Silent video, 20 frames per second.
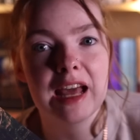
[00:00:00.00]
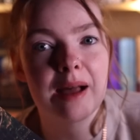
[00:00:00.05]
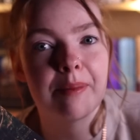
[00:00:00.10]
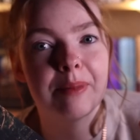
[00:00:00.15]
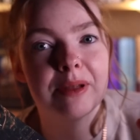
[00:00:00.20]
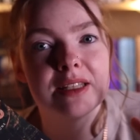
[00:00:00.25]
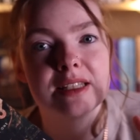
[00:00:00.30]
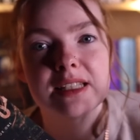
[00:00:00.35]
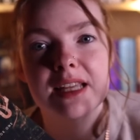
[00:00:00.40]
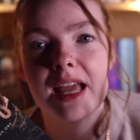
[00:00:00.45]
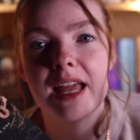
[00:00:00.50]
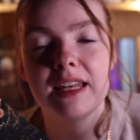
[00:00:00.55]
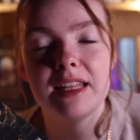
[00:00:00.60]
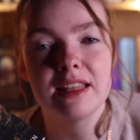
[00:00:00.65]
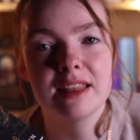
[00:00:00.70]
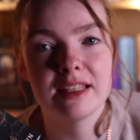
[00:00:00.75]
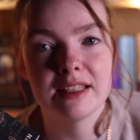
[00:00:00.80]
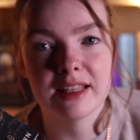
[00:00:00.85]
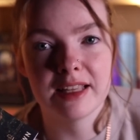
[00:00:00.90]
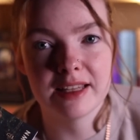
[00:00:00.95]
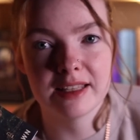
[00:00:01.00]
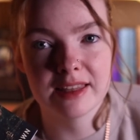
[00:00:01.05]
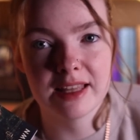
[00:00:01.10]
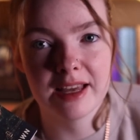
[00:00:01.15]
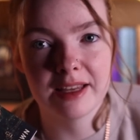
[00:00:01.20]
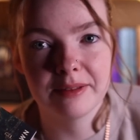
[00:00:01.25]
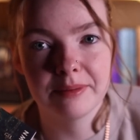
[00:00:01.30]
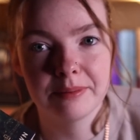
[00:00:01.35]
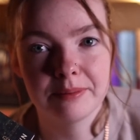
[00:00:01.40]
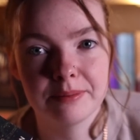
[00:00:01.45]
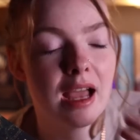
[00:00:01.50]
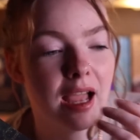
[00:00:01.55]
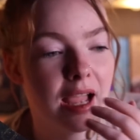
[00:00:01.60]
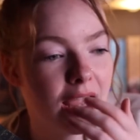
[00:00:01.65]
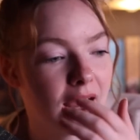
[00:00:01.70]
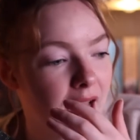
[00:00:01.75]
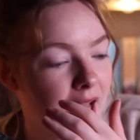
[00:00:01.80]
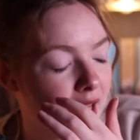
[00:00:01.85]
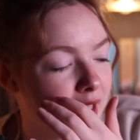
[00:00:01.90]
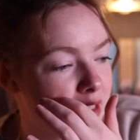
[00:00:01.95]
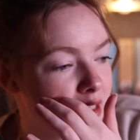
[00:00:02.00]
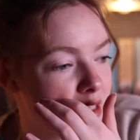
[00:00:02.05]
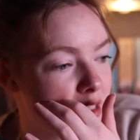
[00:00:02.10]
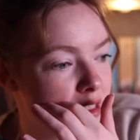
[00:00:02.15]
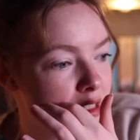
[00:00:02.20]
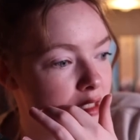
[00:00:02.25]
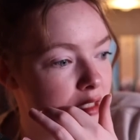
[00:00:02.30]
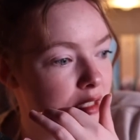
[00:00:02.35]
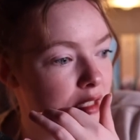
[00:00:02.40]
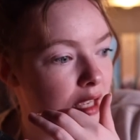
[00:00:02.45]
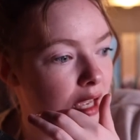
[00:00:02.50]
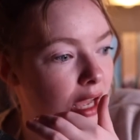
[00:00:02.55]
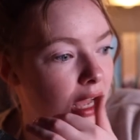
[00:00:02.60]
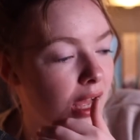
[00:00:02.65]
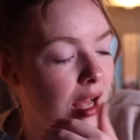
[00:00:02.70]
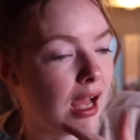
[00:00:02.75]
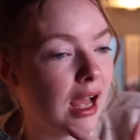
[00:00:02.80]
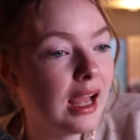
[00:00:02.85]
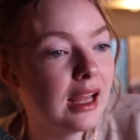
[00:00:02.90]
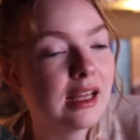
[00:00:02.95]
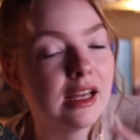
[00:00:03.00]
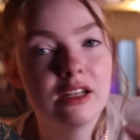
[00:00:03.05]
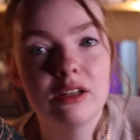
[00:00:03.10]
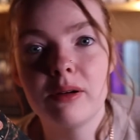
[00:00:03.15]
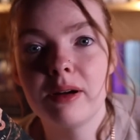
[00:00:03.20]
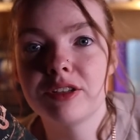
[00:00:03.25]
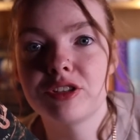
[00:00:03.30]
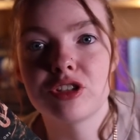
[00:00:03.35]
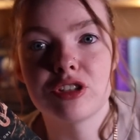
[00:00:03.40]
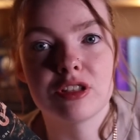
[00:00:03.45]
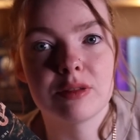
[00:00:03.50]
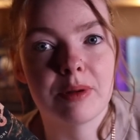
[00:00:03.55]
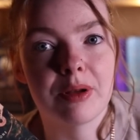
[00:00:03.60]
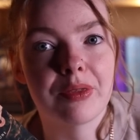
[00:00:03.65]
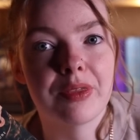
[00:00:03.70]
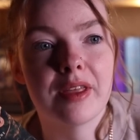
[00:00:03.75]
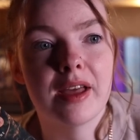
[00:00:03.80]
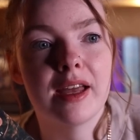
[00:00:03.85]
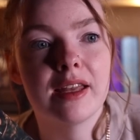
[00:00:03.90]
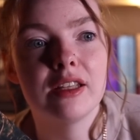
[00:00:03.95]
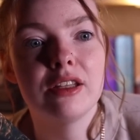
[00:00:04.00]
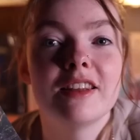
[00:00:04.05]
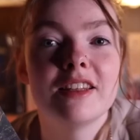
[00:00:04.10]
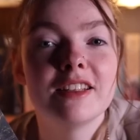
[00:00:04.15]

happened, anything like that. And I had questions about that.